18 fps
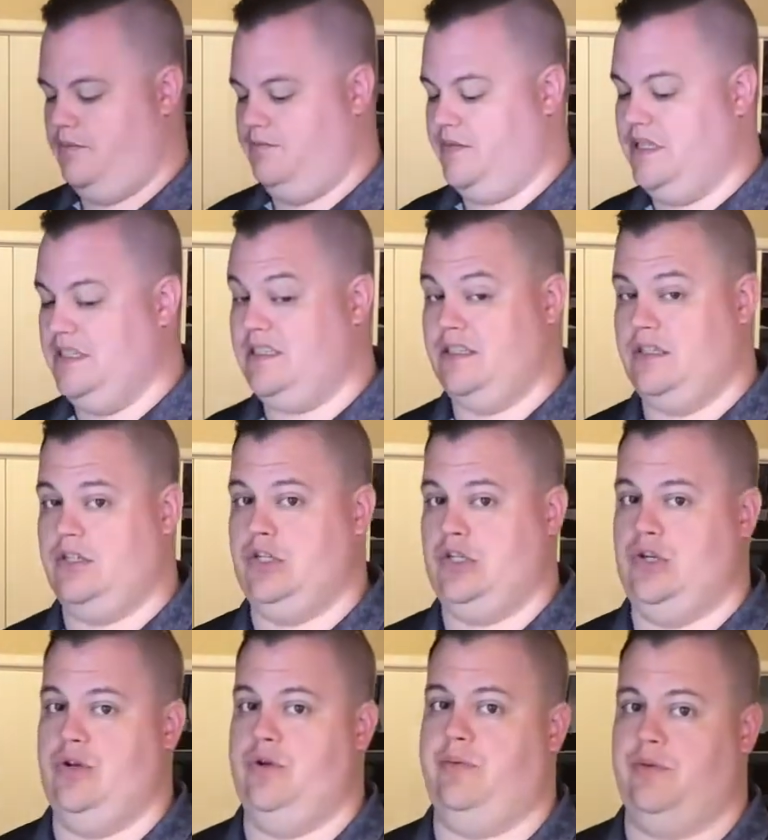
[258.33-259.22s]
This is
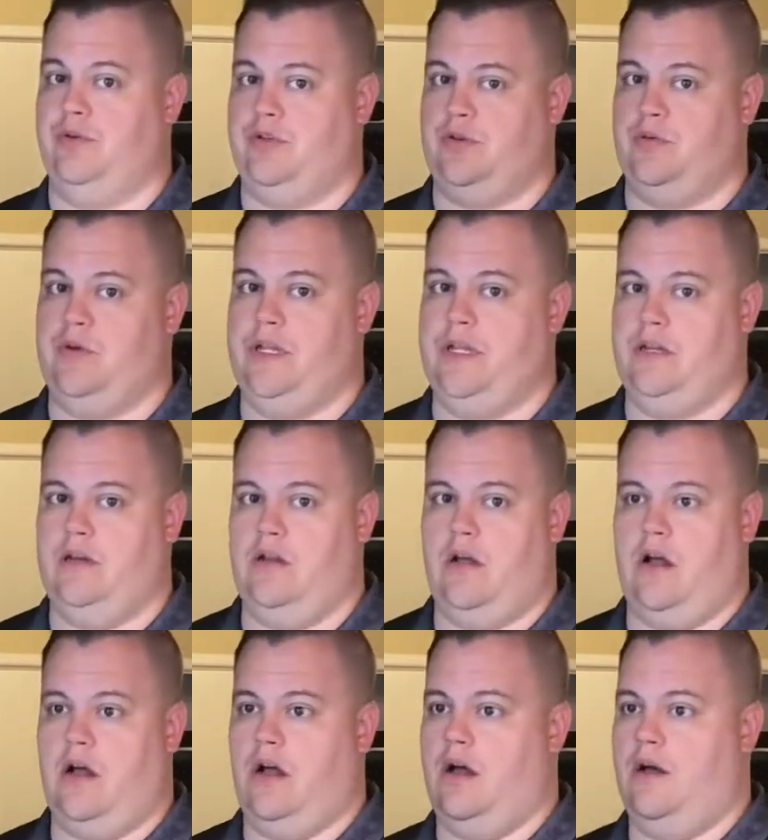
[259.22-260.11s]
super sweet.
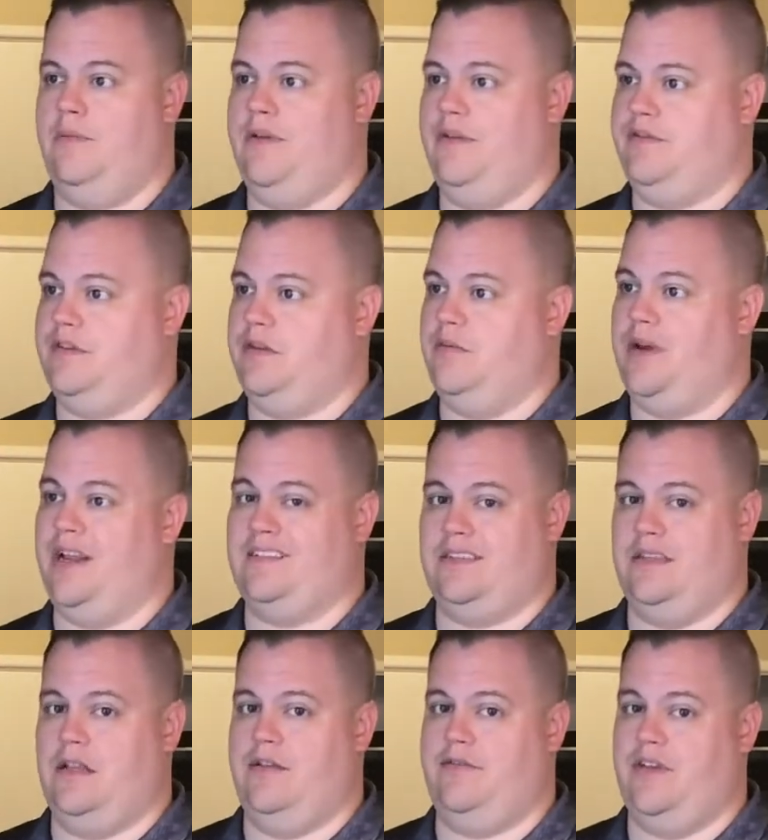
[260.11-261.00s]

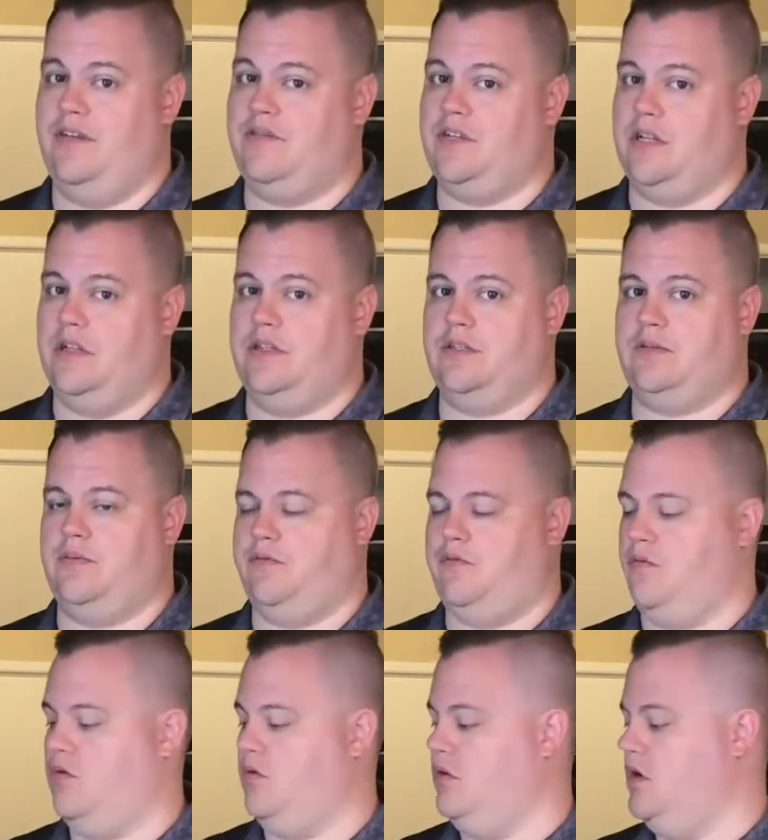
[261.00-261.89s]
If you haven't done this
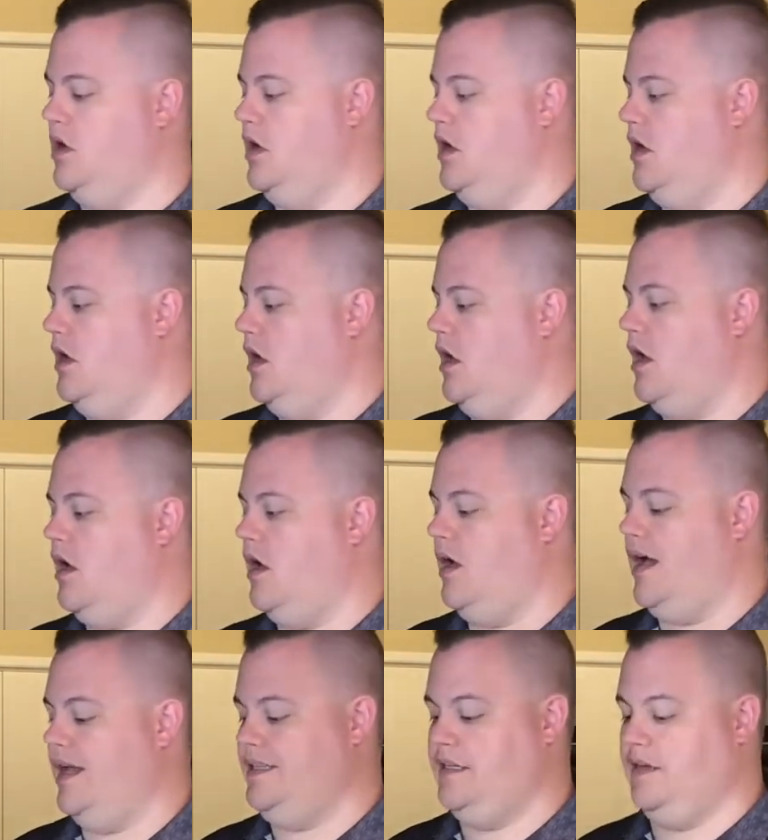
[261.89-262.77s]
before,
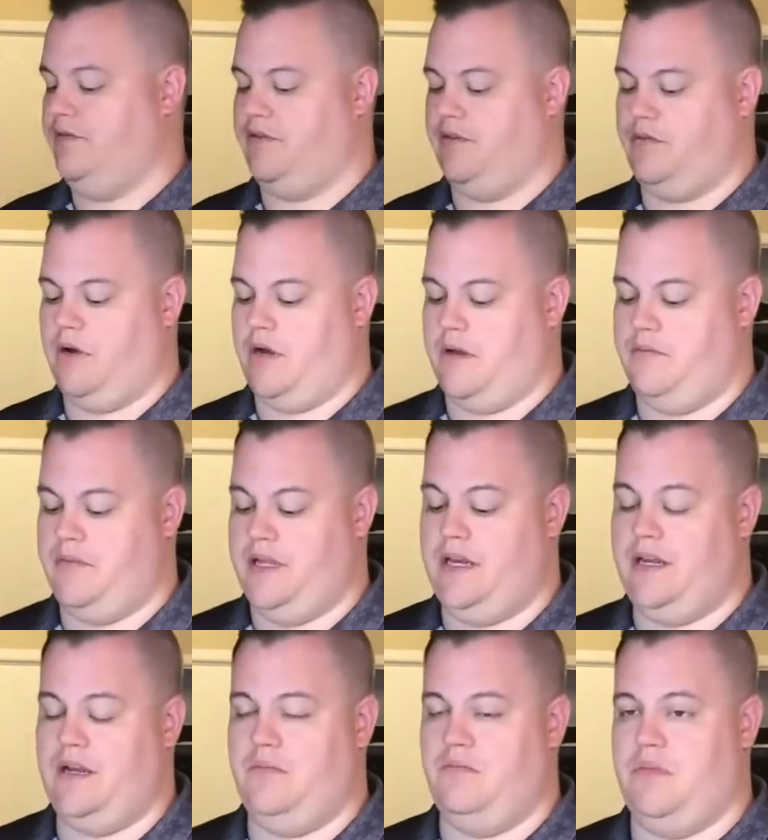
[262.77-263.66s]
I definitely
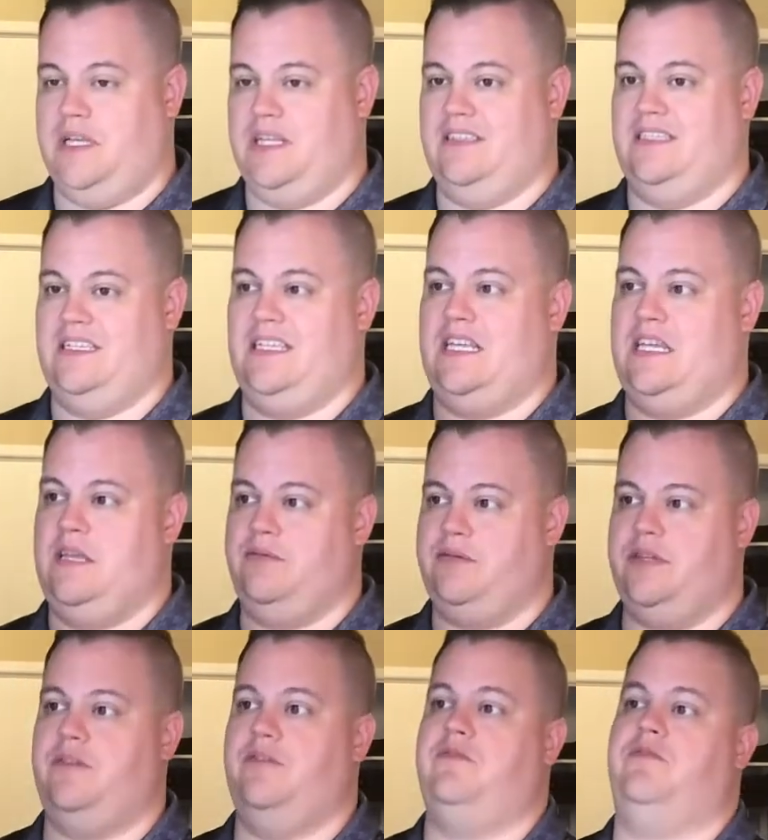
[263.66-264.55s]
recommend it because it
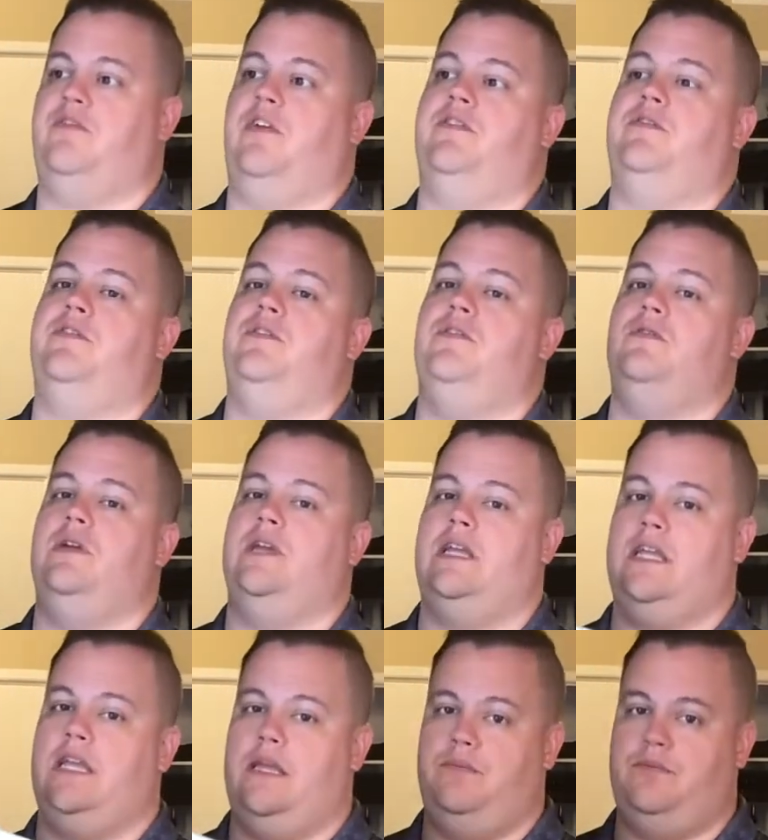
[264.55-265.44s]
keeps it in front of you. It
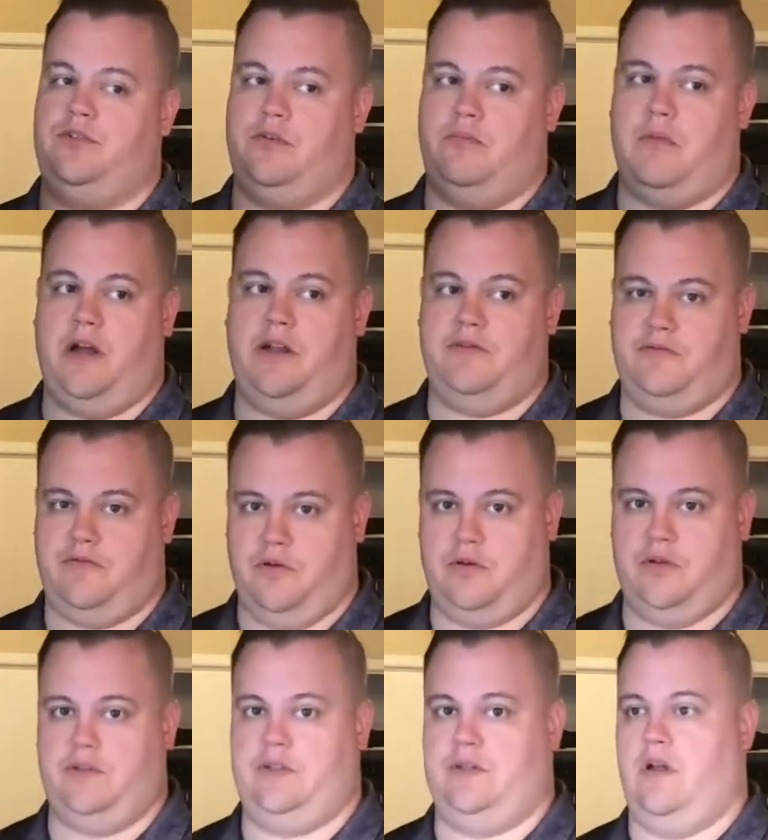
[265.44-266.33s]
keeps your mind
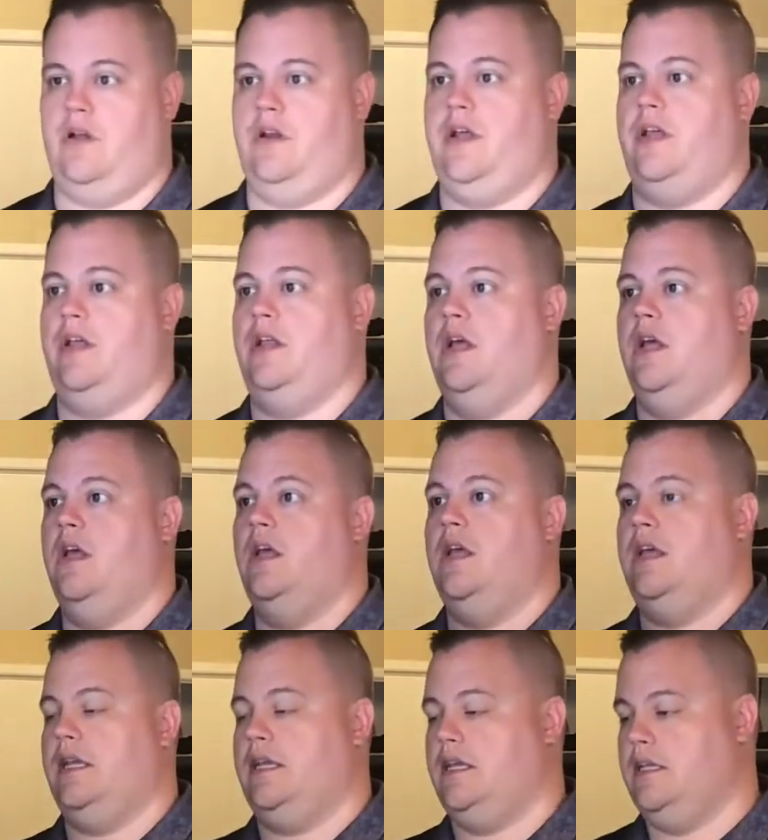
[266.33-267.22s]
focused on it.
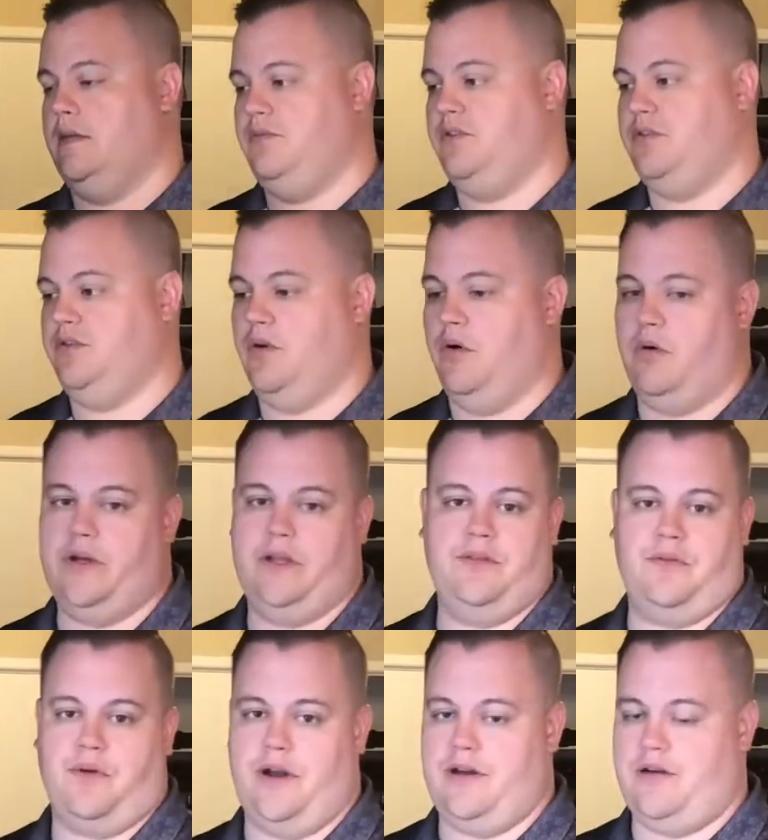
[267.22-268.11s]
It keeps you going in
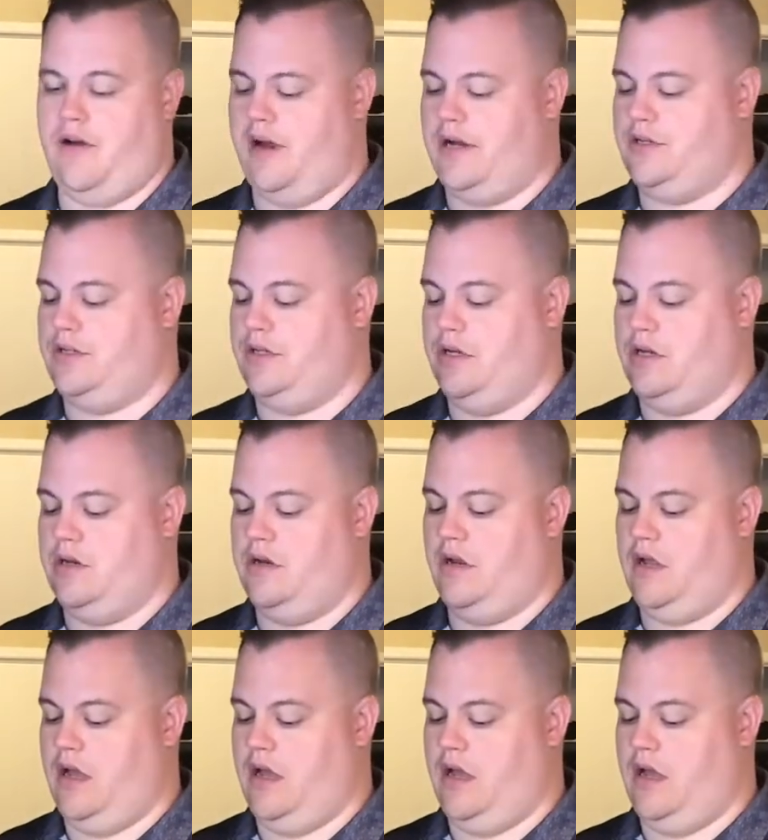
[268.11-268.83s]
the right direction.